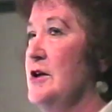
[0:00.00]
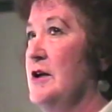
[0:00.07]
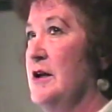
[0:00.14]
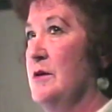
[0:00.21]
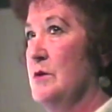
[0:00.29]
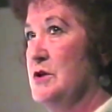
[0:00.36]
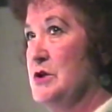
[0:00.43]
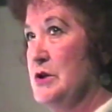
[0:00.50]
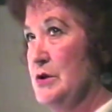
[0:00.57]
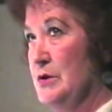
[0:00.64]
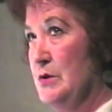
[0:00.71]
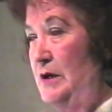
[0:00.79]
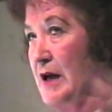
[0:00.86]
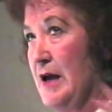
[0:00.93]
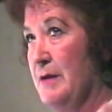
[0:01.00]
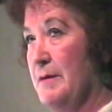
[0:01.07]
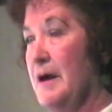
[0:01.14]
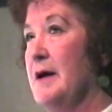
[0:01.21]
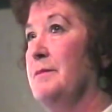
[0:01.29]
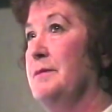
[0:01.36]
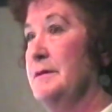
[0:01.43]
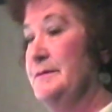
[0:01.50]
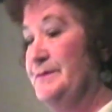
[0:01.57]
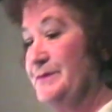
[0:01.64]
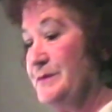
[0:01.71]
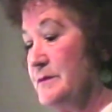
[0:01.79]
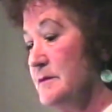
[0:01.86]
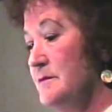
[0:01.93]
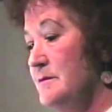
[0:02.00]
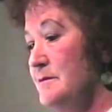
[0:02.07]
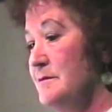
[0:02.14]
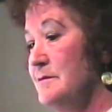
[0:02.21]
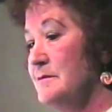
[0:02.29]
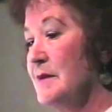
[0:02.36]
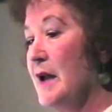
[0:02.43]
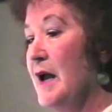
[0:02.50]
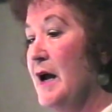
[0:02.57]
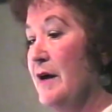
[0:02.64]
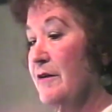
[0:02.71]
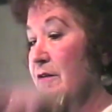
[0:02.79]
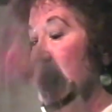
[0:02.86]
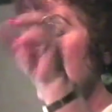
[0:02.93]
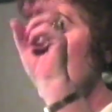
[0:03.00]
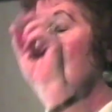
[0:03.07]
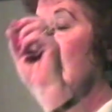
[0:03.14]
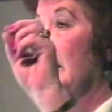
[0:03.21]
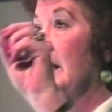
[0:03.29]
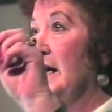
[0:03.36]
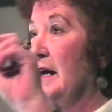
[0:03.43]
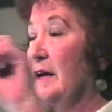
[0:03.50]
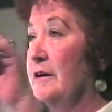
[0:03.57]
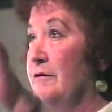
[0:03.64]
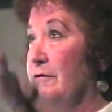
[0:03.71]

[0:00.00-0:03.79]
slowly, there were 2 came up out of the sugar cane